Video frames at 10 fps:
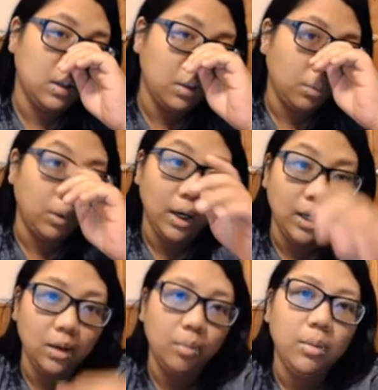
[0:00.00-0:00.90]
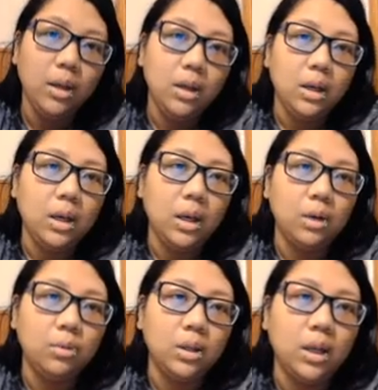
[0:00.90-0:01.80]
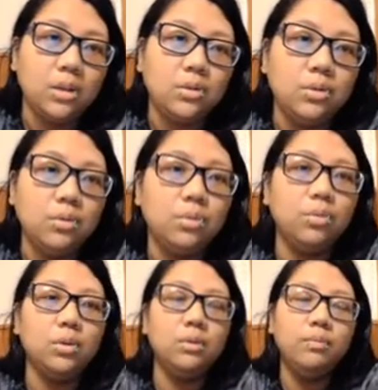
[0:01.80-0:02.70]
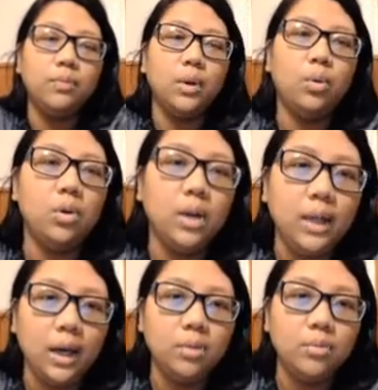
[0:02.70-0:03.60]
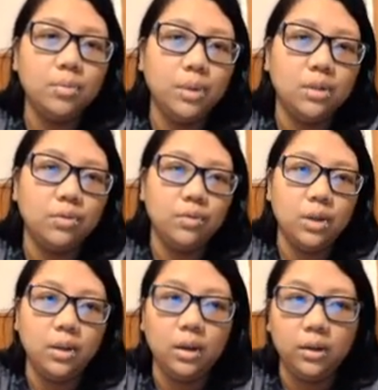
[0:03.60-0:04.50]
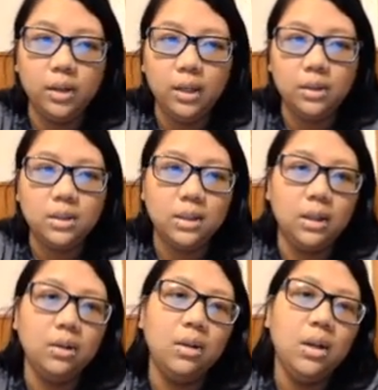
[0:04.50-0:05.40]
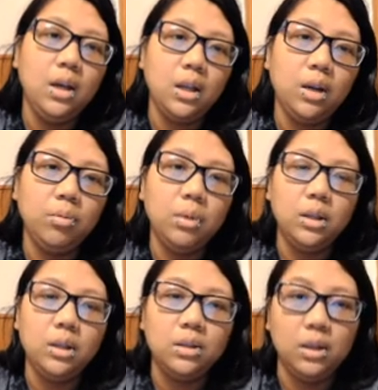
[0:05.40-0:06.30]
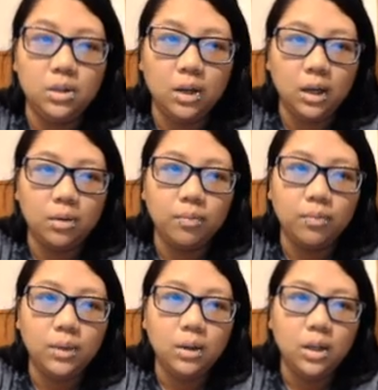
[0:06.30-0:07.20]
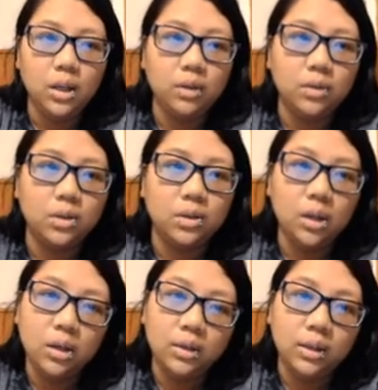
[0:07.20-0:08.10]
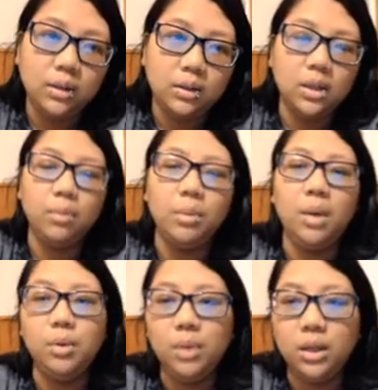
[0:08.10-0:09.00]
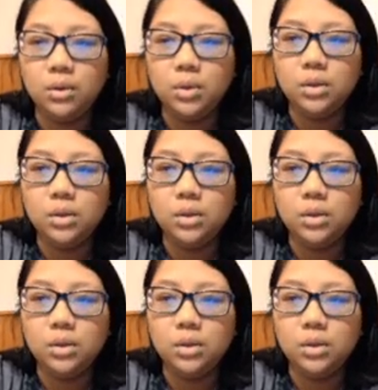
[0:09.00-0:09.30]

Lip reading: where I am and would like to order any items, please refer to the online listing. That will be a link to each item. If there's not an online listing, I'm happy to make you one.